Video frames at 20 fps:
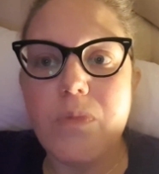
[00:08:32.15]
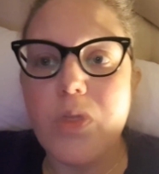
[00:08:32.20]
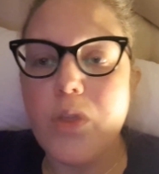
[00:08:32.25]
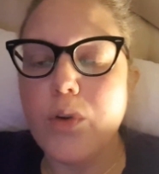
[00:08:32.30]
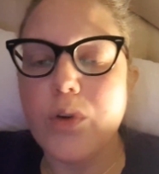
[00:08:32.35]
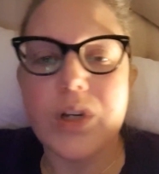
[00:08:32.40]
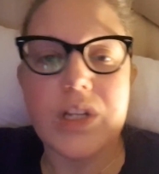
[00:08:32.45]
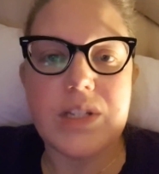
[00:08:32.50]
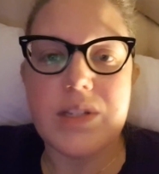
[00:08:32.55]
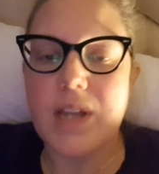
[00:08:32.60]

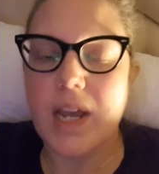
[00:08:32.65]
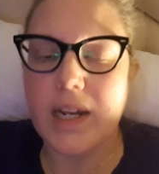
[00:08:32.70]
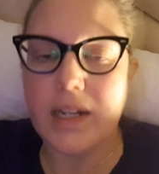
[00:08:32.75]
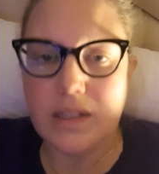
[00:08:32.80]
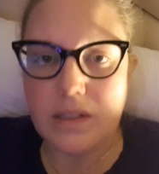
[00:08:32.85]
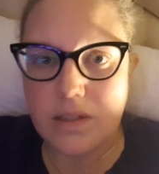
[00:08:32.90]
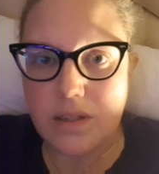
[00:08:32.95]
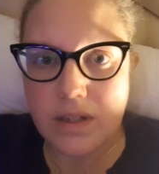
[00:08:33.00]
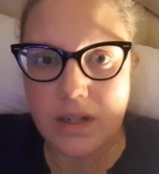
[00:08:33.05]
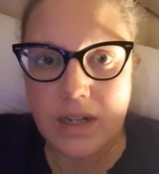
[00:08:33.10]
30
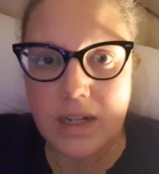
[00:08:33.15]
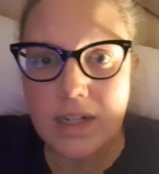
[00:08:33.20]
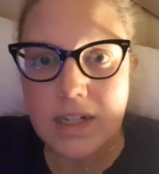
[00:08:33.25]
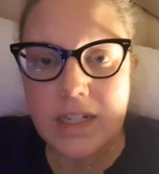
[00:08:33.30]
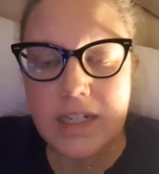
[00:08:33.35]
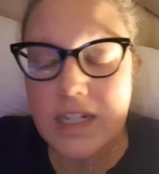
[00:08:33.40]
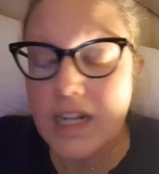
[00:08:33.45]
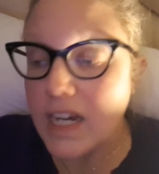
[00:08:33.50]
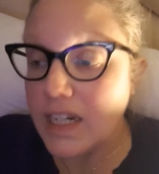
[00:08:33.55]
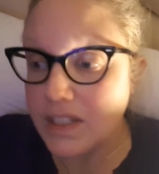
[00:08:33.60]
seconds.
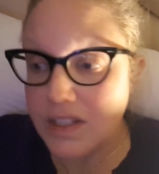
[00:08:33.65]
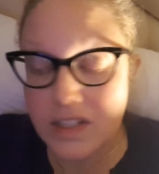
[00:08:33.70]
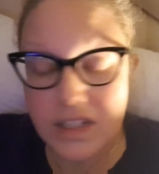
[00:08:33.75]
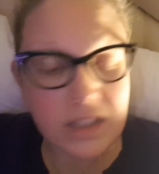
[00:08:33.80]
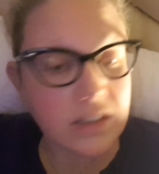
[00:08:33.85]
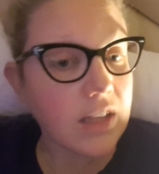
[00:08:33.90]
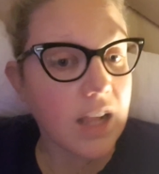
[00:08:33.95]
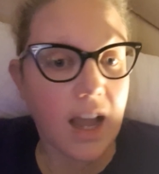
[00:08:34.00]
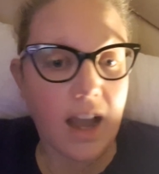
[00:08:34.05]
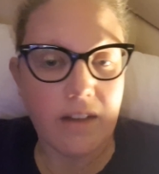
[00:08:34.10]
I
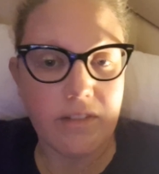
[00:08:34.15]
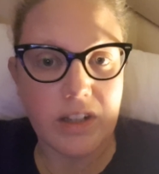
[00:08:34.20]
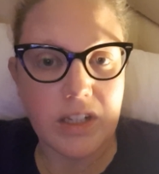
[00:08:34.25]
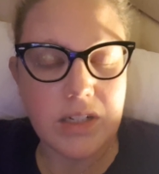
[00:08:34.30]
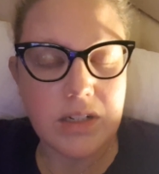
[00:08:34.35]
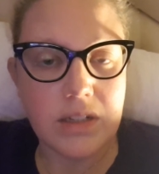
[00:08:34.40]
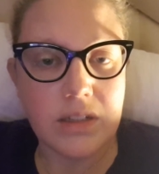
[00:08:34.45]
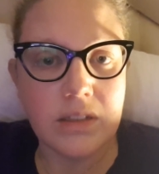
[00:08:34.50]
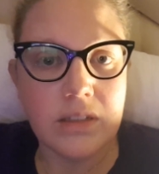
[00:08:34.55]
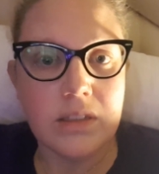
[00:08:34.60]
still have
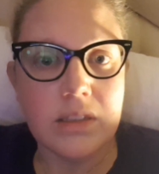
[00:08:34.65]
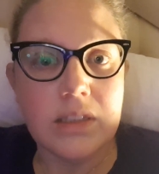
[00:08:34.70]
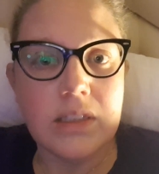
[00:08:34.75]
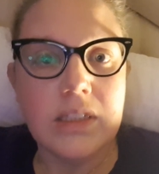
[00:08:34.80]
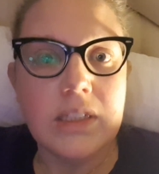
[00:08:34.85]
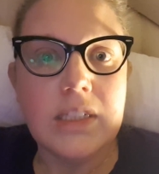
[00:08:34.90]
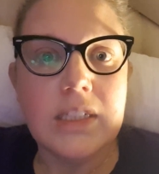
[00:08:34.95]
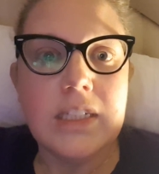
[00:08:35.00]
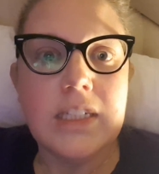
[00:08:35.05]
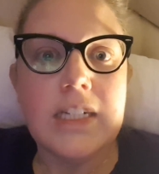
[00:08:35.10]
it.
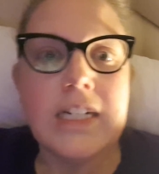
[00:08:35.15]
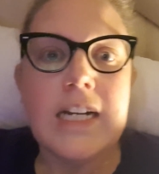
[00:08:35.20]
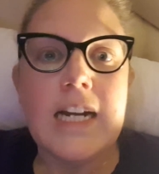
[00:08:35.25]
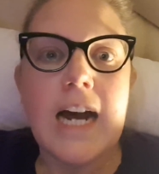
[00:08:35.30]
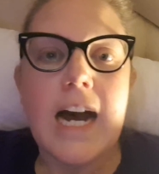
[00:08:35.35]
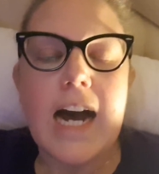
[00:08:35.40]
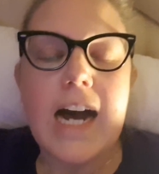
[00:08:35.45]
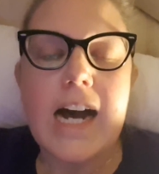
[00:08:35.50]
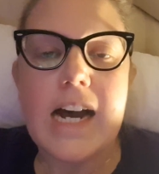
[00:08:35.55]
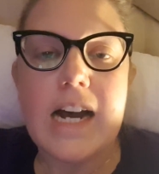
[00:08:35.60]

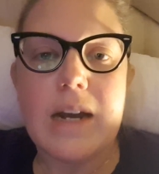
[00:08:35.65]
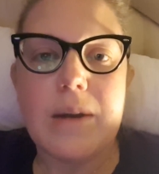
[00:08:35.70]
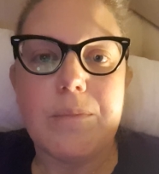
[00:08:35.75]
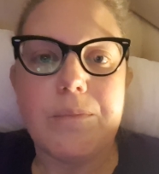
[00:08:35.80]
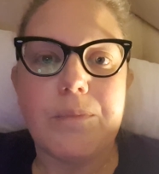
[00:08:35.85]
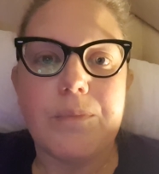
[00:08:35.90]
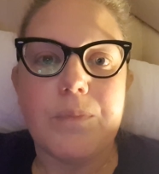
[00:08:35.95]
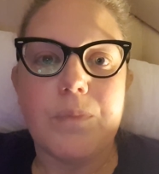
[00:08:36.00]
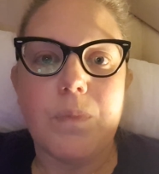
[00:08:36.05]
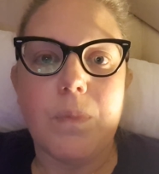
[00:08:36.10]

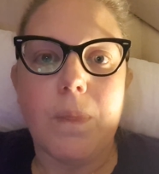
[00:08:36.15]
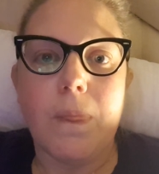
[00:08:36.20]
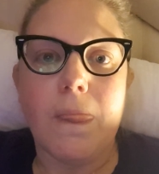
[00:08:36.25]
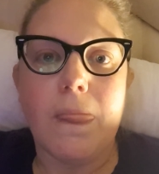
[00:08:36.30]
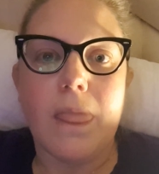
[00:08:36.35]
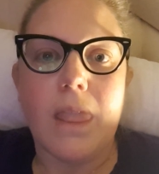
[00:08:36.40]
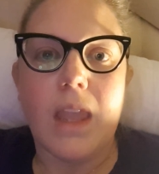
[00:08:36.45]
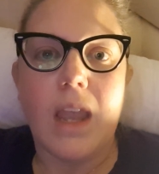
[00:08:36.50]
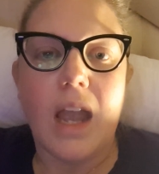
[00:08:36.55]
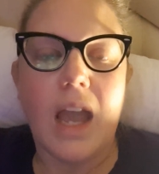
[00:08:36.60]
And
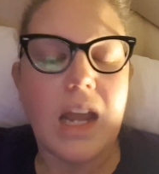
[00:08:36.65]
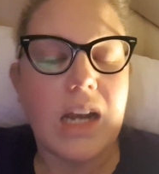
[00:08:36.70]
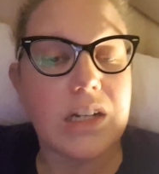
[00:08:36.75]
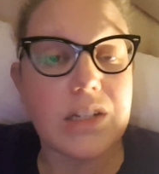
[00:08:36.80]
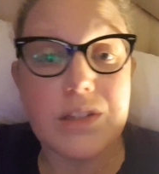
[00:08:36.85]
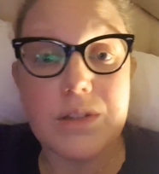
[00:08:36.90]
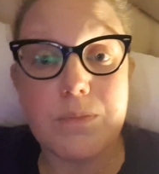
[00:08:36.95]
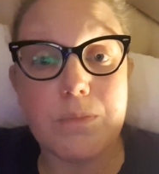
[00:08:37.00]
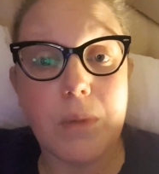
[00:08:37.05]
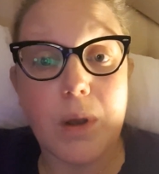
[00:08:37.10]

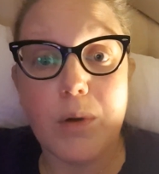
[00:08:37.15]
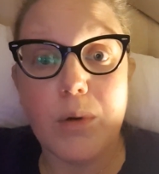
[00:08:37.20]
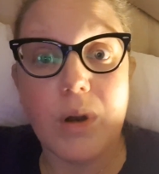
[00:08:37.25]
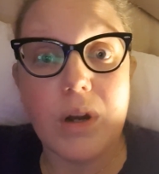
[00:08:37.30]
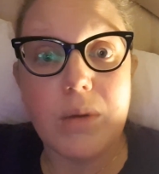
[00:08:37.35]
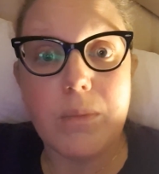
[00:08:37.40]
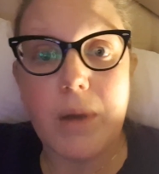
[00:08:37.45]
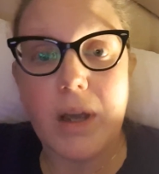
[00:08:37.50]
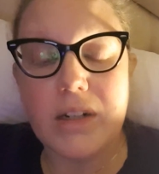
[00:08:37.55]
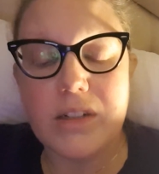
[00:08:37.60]
it's my
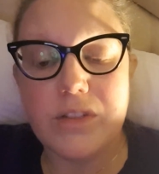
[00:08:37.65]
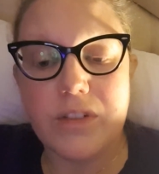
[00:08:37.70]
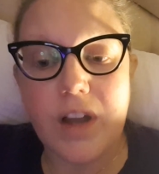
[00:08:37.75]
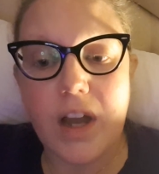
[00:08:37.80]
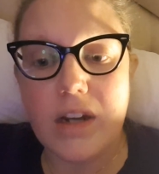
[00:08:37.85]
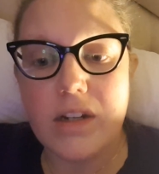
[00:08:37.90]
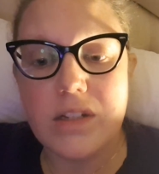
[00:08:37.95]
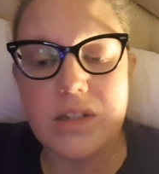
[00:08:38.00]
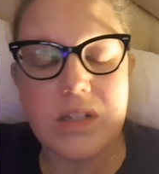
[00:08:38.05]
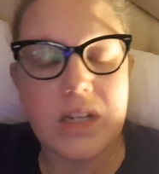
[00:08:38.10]
random act of
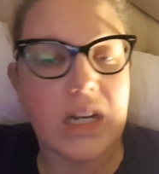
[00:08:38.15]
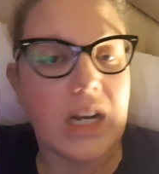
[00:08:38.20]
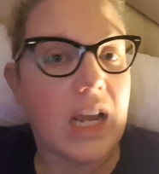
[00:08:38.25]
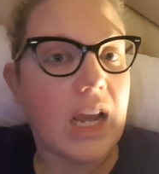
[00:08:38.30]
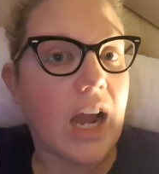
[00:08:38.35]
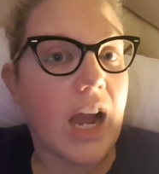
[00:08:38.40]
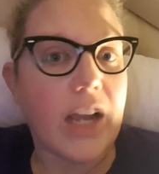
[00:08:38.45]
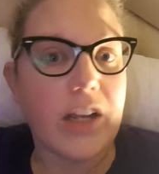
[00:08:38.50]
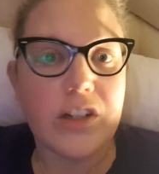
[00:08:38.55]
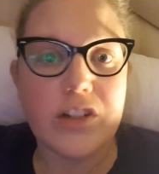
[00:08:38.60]
kindness
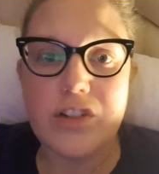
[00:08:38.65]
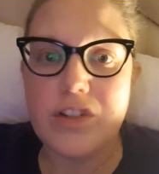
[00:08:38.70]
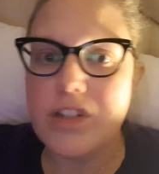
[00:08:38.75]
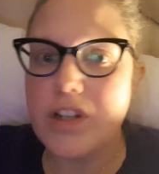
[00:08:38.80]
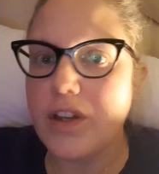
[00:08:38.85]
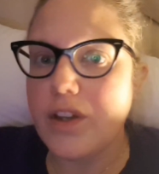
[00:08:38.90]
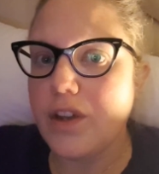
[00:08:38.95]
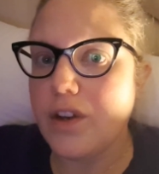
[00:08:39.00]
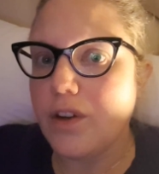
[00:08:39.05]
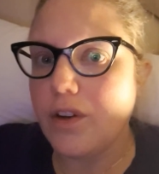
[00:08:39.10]
today. I couldn't
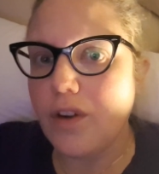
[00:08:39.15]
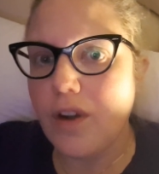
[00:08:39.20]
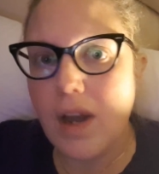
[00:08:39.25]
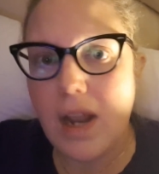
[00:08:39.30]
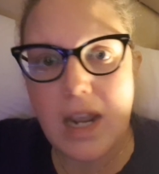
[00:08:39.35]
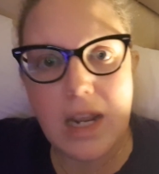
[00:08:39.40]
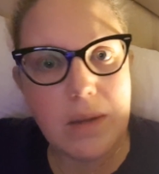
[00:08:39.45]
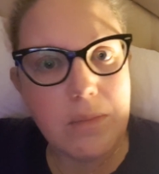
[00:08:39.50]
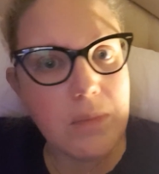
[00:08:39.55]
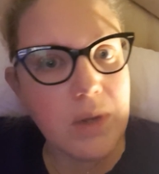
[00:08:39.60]
tell you her
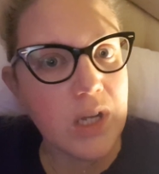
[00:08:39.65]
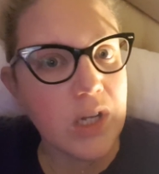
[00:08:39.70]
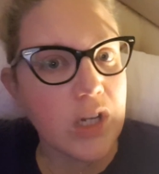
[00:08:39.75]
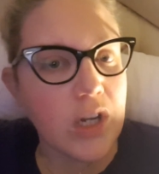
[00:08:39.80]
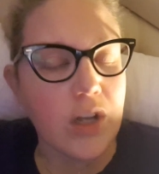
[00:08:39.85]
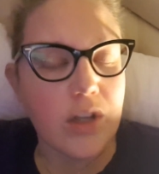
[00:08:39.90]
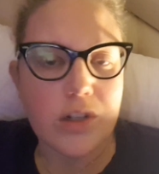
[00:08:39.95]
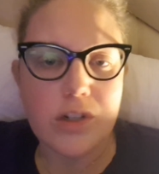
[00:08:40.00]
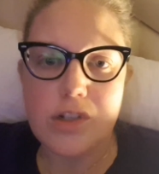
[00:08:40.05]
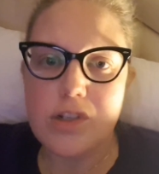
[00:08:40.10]
name.
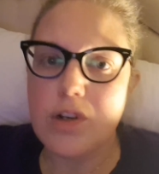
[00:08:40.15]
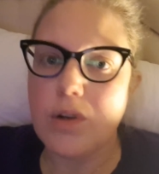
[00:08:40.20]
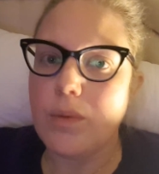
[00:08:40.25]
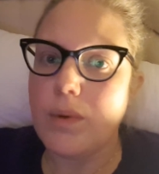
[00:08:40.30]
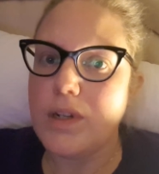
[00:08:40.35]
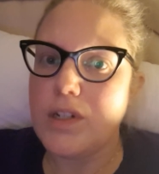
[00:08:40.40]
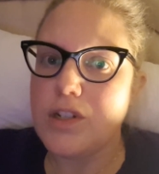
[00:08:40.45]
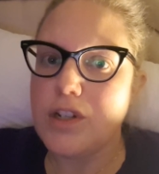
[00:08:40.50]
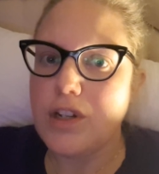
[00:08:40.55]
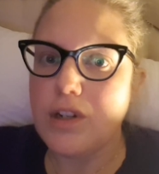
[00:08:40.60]
There's no
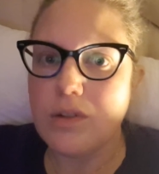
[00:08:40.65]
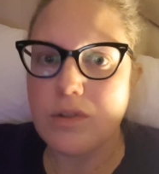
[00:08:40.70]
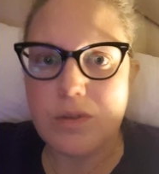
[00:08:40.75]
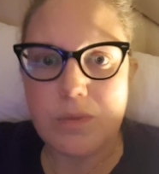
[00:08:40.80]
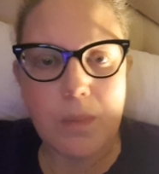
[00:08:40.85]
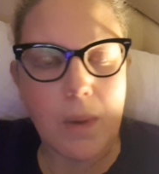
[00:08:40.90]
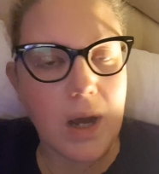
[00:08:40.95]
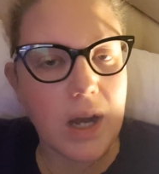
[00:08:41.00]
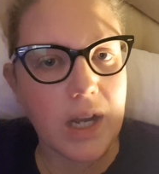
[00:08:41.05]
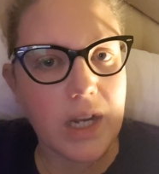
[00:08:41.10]
way she
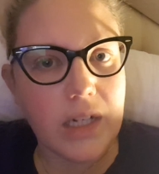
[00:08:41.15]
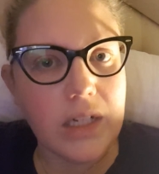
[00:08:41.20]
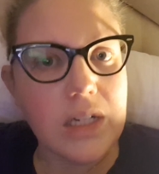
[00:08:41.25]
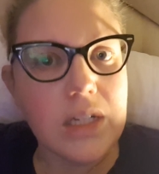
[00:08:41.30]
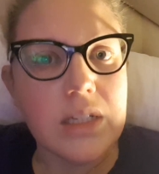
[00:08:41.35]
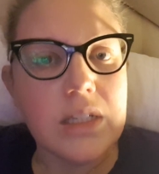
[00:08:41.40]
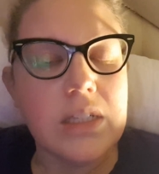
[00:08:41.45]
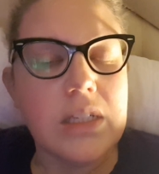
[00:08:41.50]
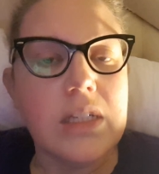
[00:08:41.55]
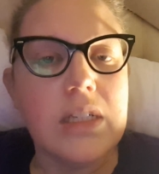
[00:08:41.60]
knows mine.